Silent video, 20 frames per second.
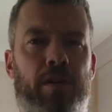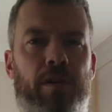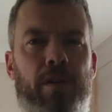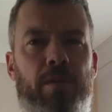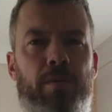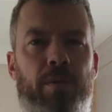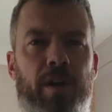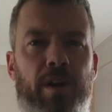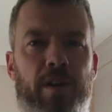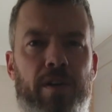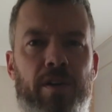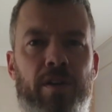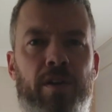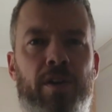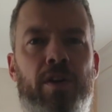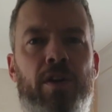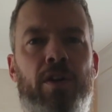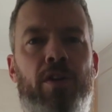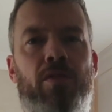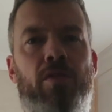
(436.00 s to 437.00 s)
There we go.
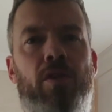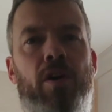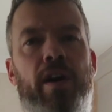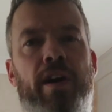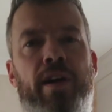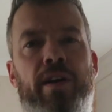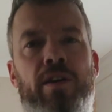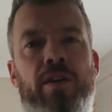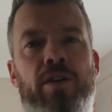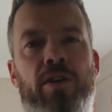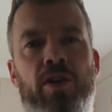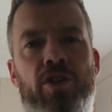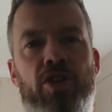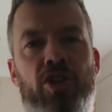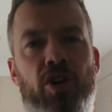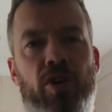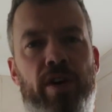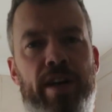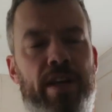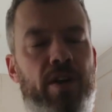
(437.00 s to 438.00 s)
Right,
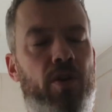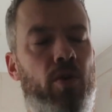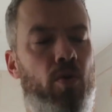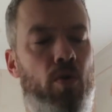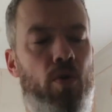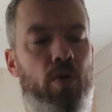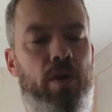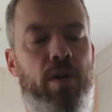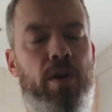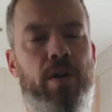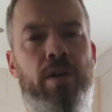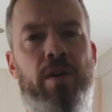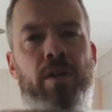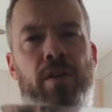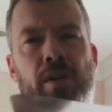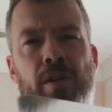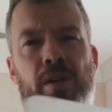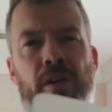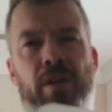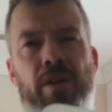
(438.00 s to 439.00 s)
shiny hawk.
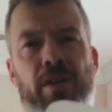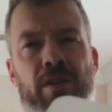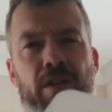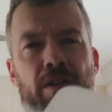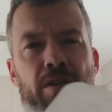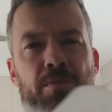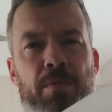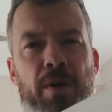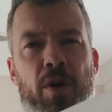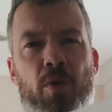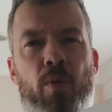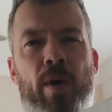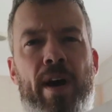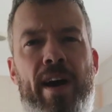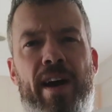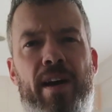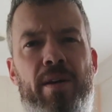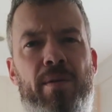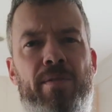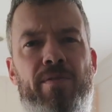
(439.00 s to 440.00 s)
Just be
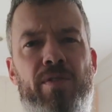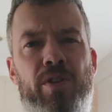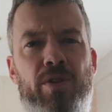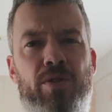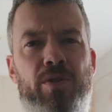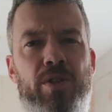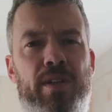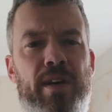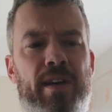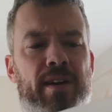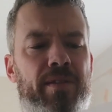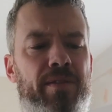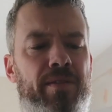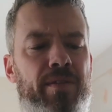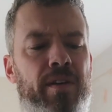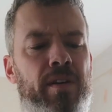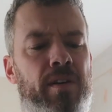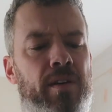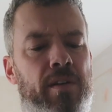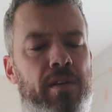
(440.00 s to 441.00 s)
aware with new
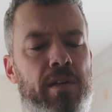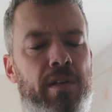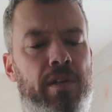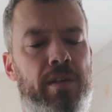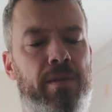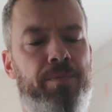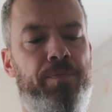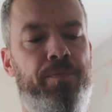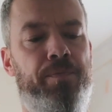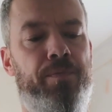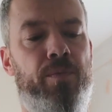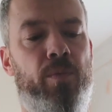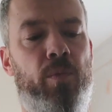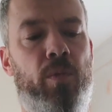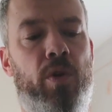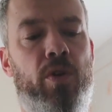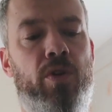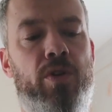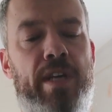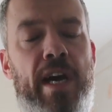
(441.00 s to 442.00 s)
stuff,
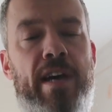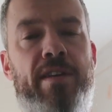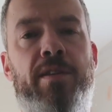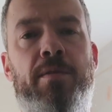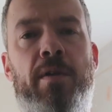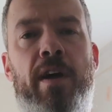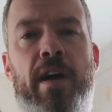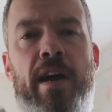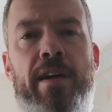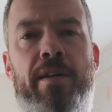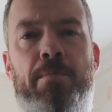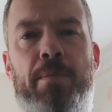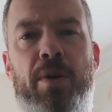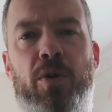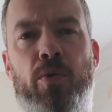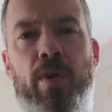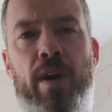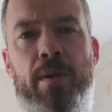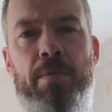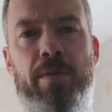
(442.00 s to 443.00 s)
because that hasn't had a
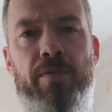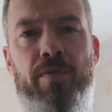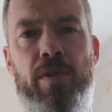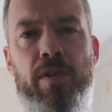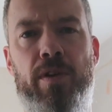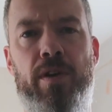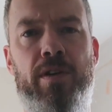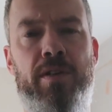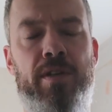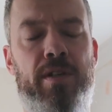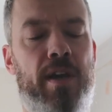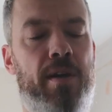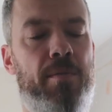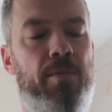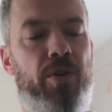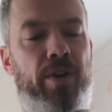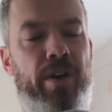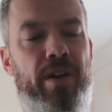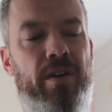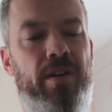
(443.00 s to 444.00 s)
build up of the skim
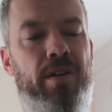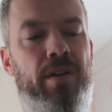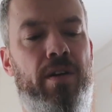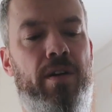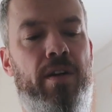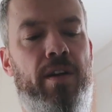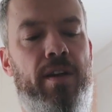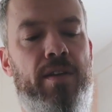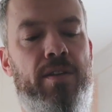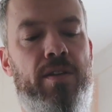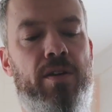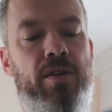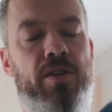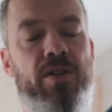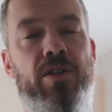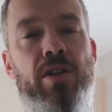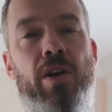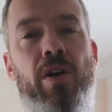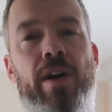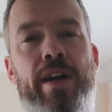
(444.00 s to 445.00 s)
on it, it's going to
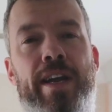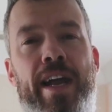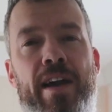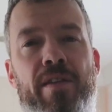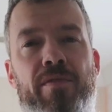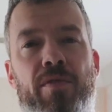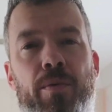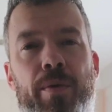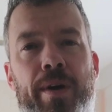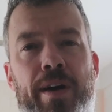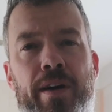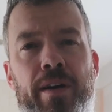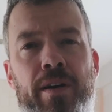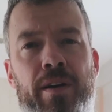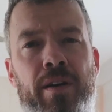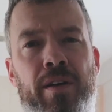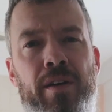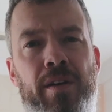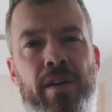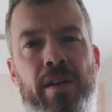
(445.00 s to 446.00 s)
slide everywhere.
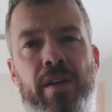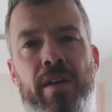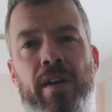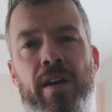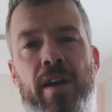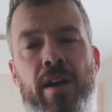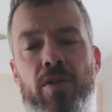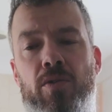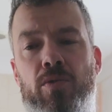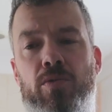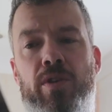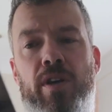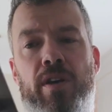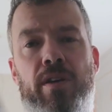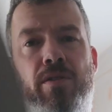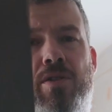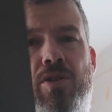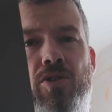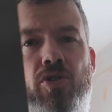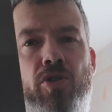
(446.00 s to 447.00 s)
And
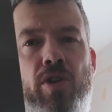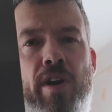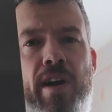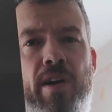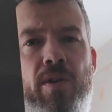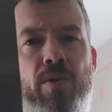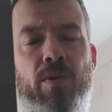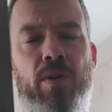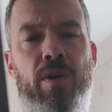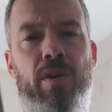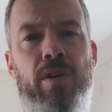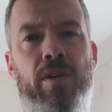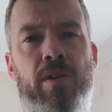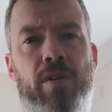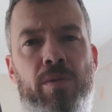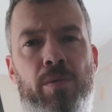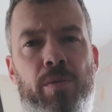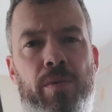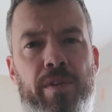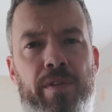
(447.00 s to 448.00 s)
also new trowel
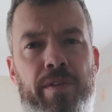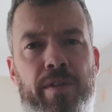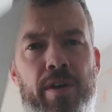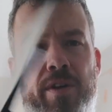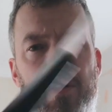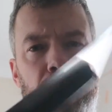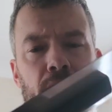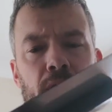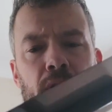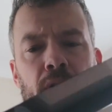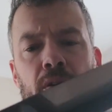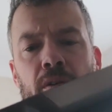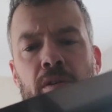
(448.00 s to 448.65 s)
with no